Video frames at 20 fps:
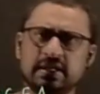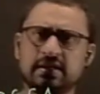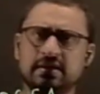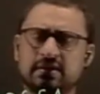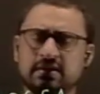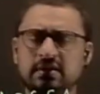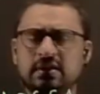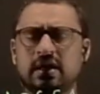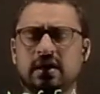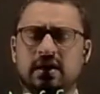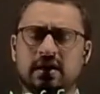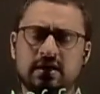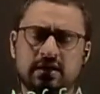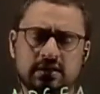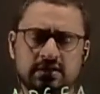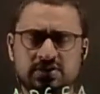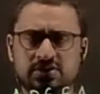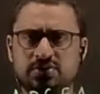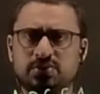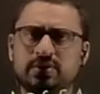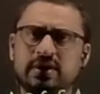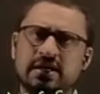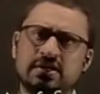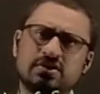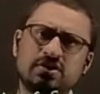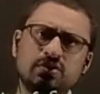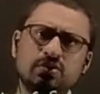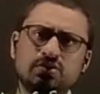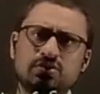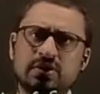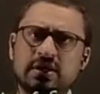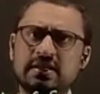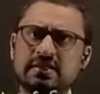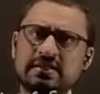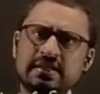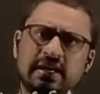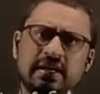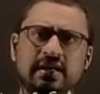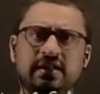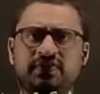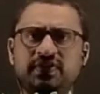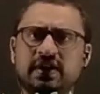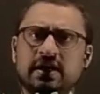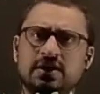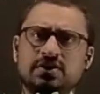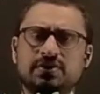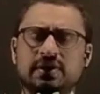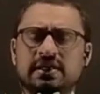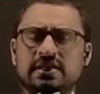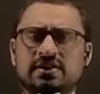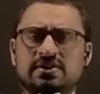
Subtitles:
which the students usually say difficult